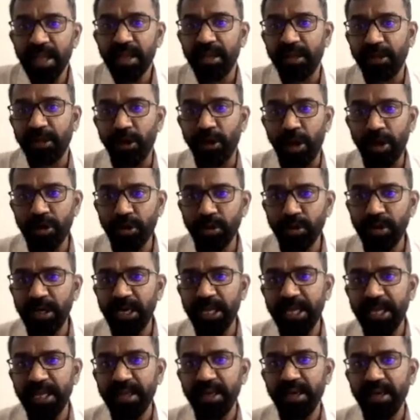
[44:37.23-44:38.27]
not
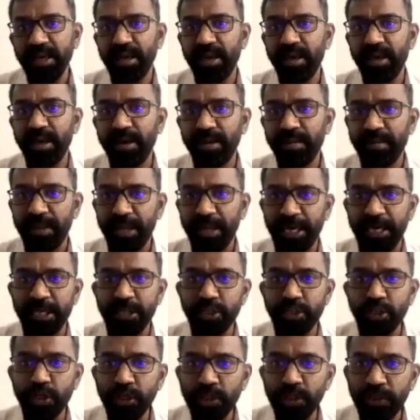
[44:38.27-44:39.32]
only it
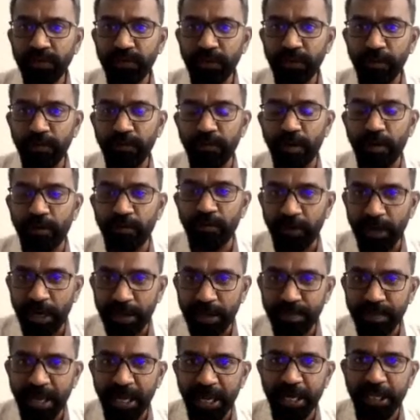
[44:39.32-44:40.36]
is useful for
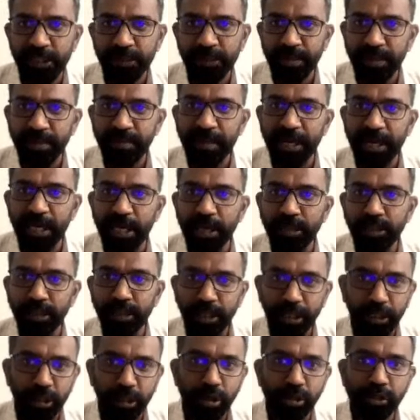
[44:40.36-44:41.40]
flood management, but
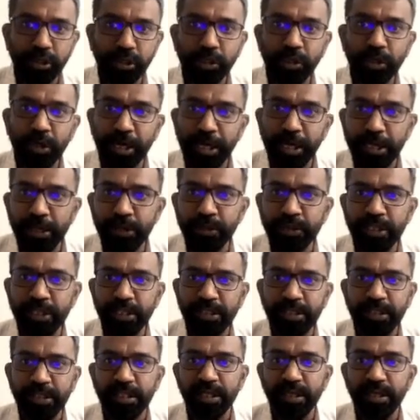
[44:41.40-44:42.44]
it also
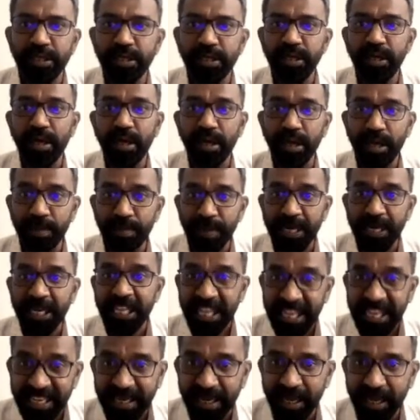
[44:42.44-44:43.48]
reduces the urban
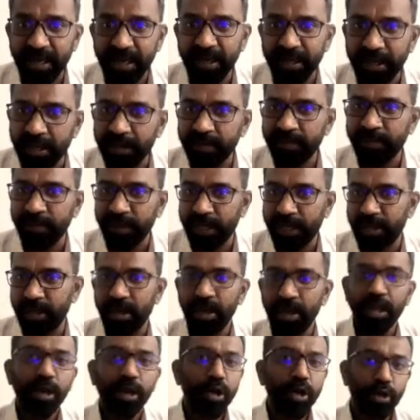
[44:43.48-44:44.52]
heat island effect
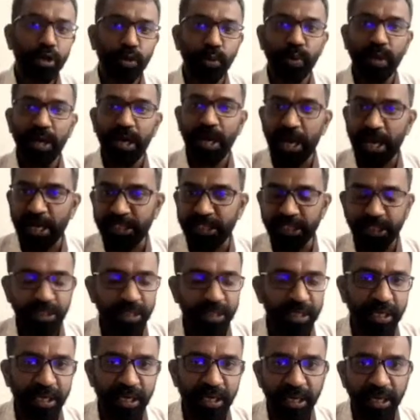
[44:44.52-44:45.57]
to a larger
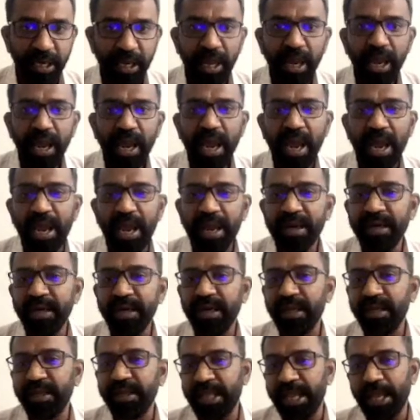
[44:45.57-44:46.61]
degree. And
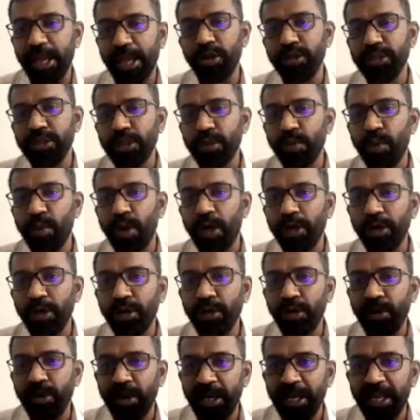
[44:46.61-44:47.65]
they also wanted
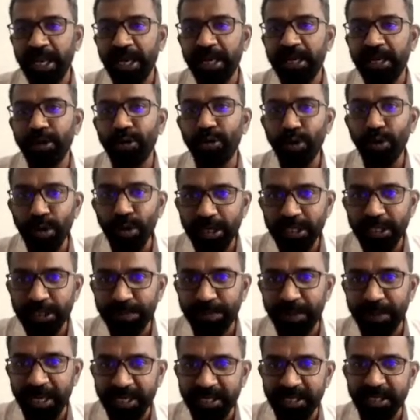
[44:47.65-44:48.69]
to create cooler
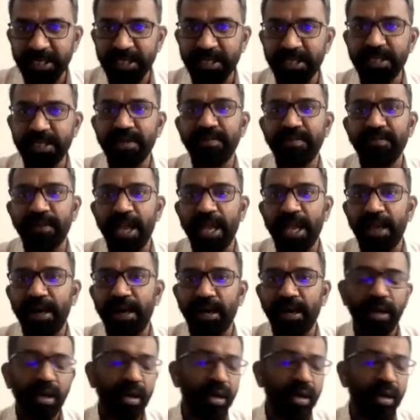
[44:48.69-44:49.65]
spaces where